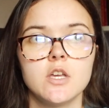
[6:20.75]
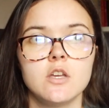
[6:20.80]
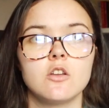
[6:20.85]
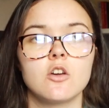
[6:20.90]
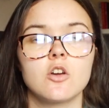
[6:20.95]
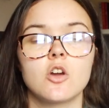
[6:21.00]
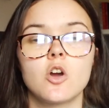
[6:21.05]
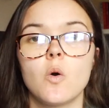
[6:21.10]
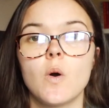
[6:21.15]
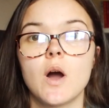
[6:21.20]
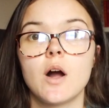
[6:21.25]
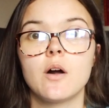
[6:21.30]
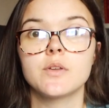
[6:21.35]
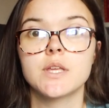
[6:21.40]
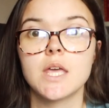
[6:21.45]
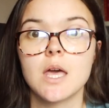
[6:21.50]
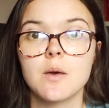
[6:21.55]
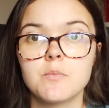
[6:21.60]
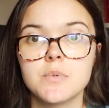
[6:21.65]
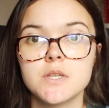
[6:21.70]
You know, go out,
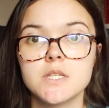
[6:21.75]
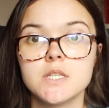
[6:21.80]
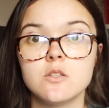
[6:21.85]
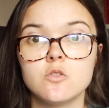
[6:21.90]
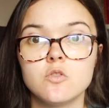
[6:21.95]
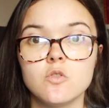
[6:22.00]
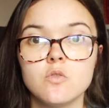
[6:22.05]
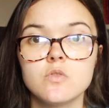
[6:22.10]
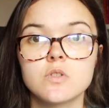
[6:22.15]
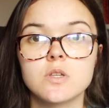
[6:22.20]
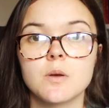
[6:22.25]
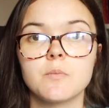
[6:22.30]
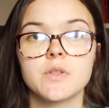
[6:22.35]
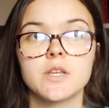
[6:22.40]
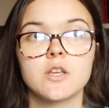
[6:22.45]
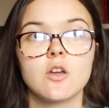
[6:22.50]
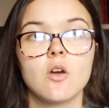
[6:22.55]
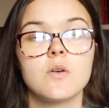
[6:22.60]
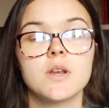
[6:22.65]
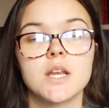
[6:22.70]
get busy, do
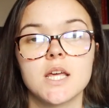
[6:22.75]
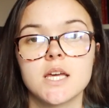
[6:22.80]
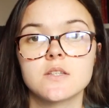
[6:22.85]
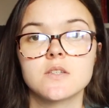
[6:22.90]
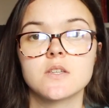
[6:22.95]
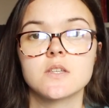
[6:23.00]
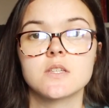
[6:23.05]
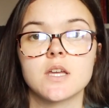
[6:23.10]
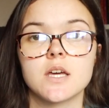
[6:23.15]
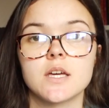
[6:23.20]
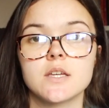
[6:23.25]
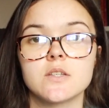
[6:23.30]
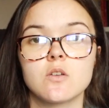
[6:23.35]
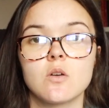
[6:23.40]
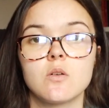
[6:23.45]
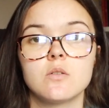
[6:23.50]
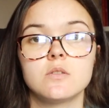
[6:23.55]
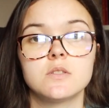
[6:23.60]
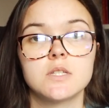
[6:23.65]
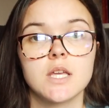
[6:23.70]
something, go and exercise,
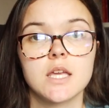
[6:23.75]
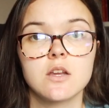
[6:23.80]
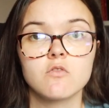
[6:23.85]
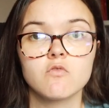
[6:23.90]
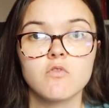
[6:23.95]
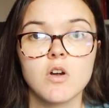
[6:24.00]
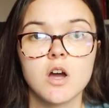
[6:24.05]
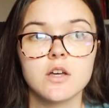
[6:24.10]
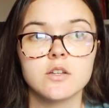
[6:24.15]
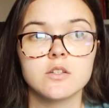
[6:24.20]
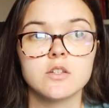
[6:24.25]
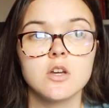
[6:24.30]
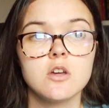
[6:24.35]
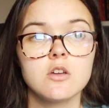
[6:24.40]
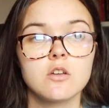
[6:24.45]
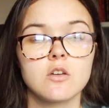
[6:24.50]
go take a run,